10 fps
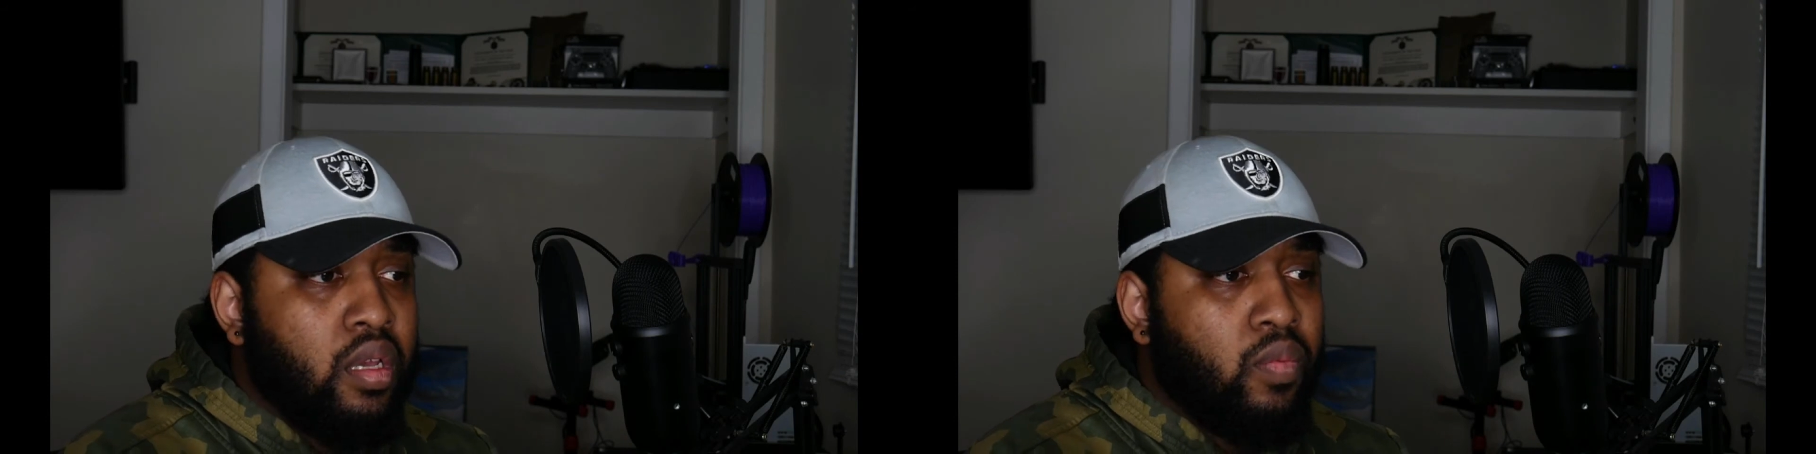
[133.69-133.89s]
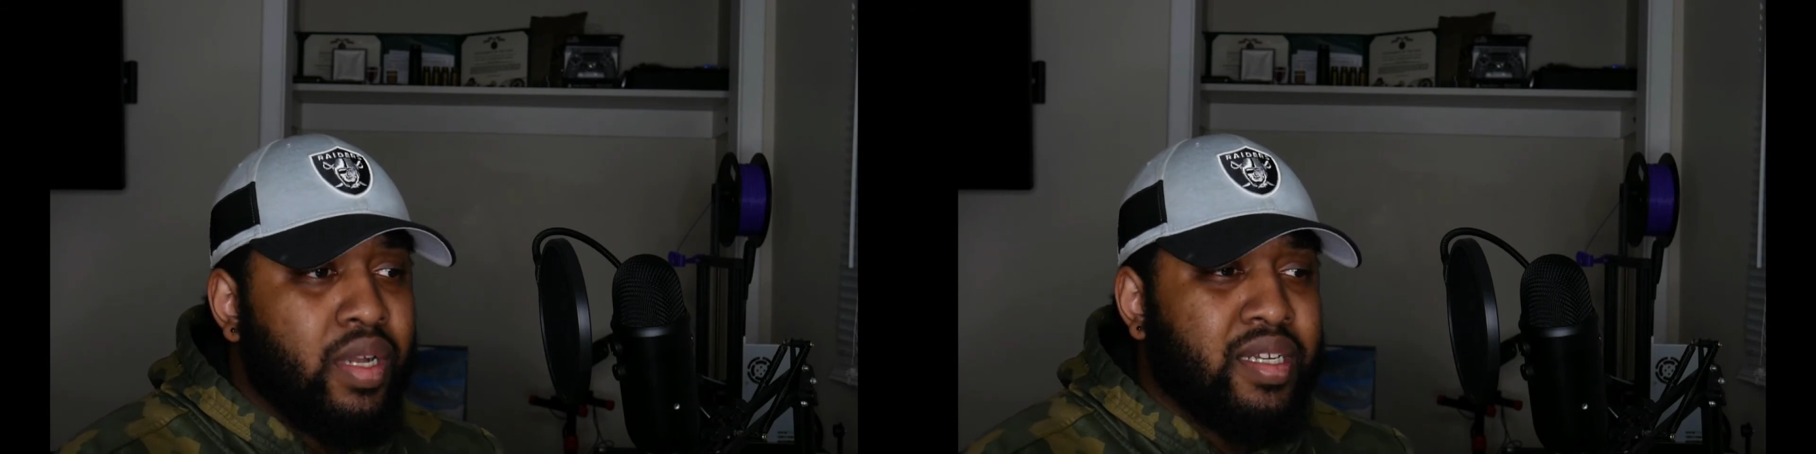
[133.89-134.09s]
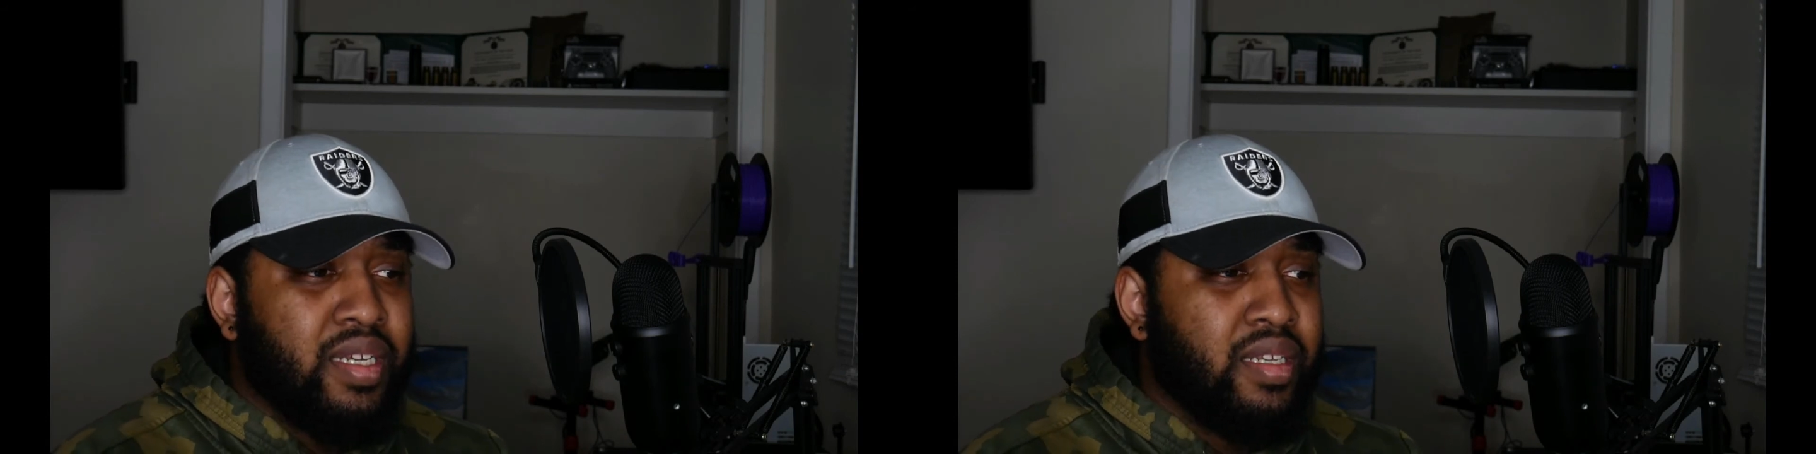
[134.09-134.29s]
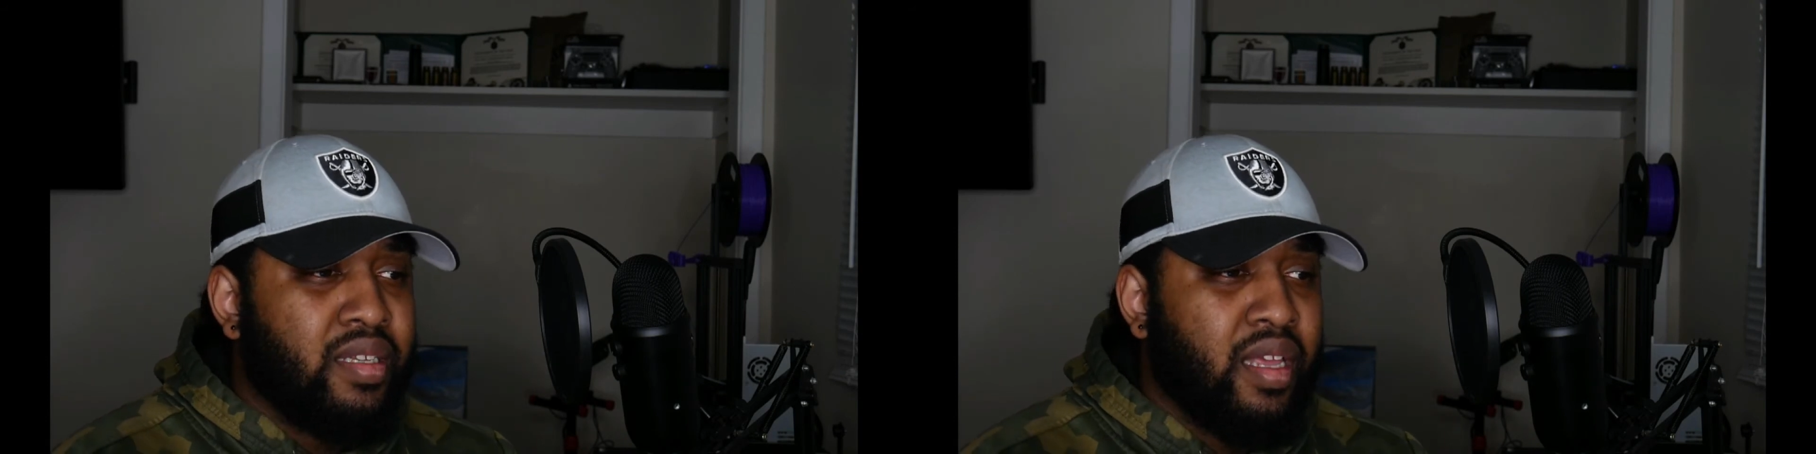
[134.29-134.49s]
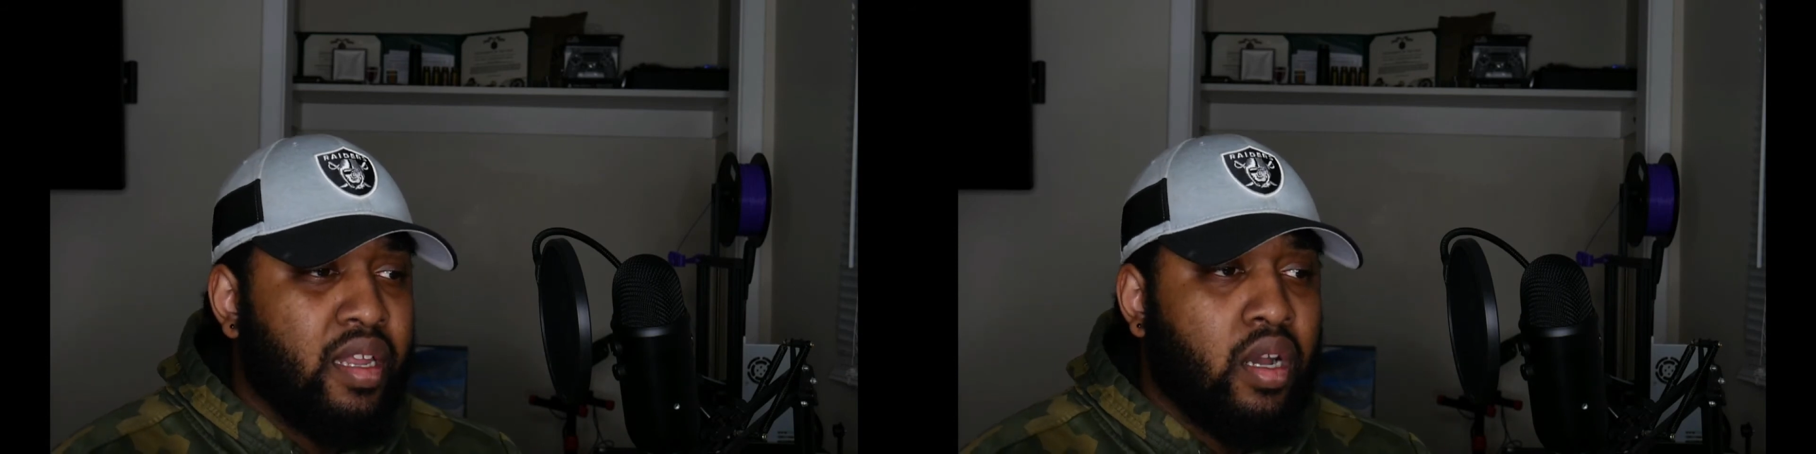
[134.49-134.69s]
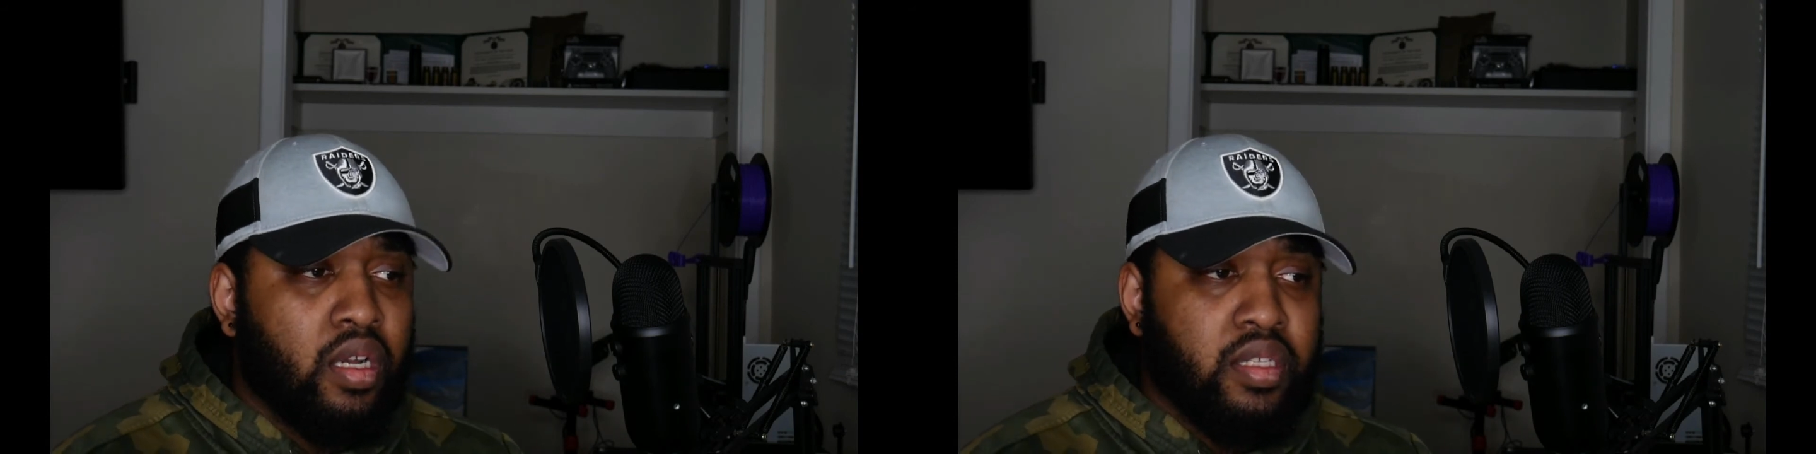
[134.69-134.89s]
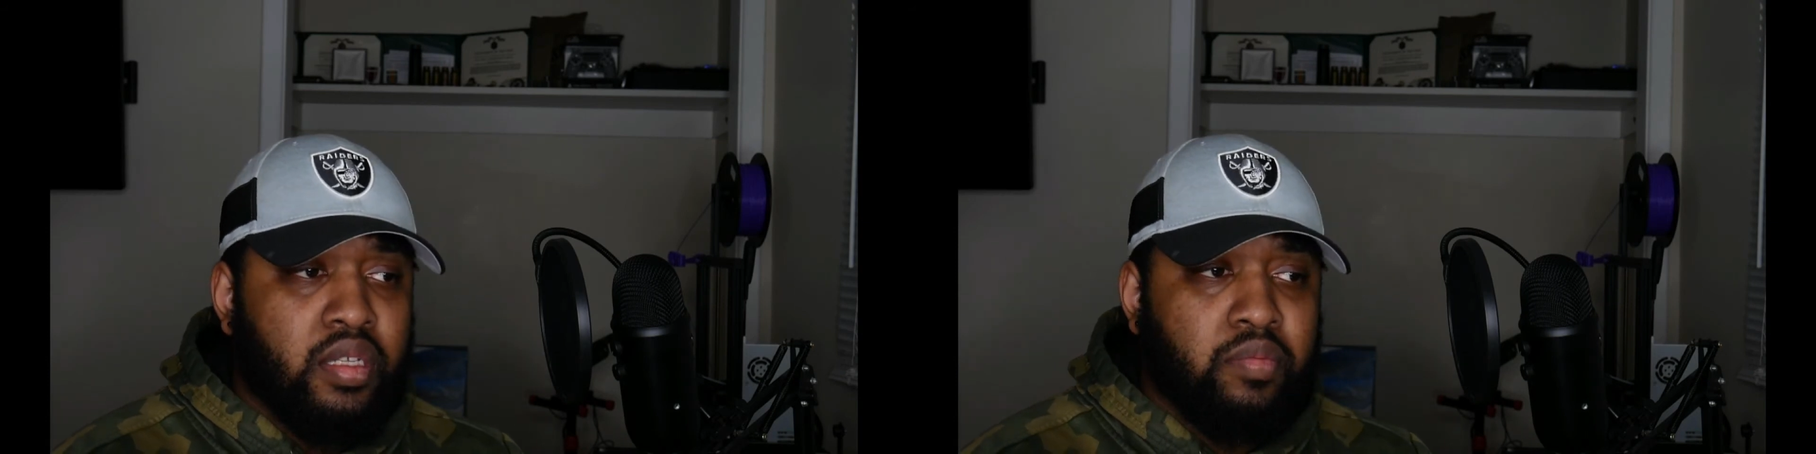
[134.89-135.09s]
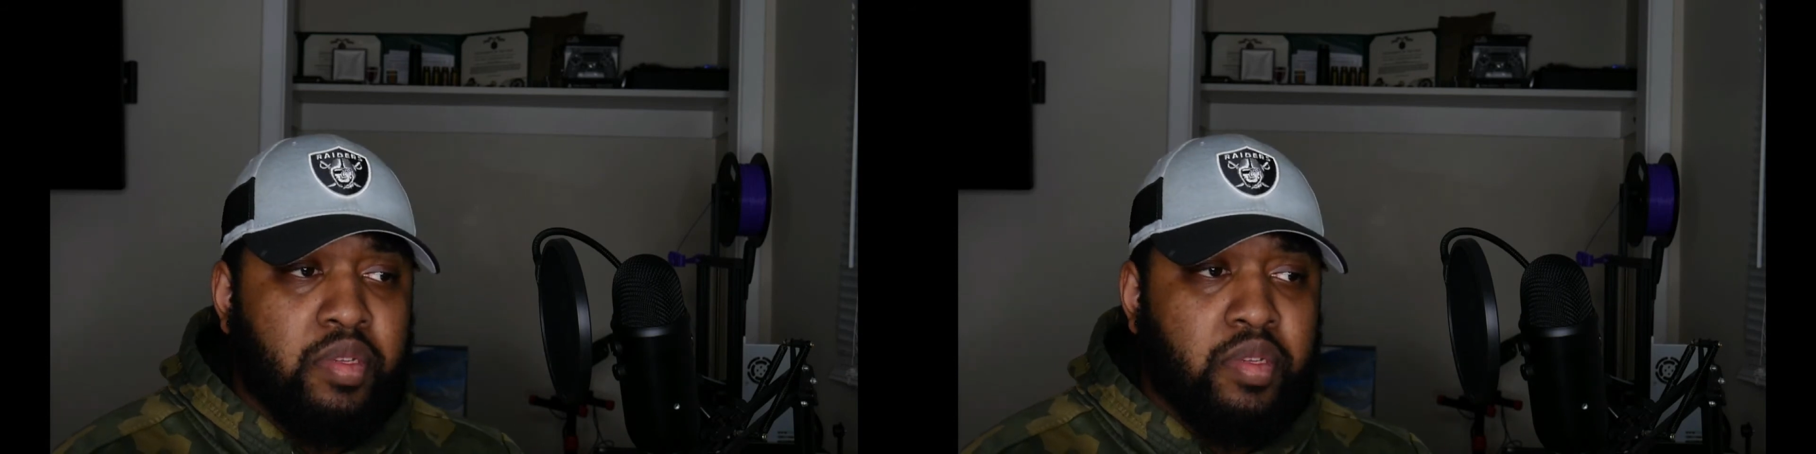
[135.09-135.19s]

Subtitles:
which is an autism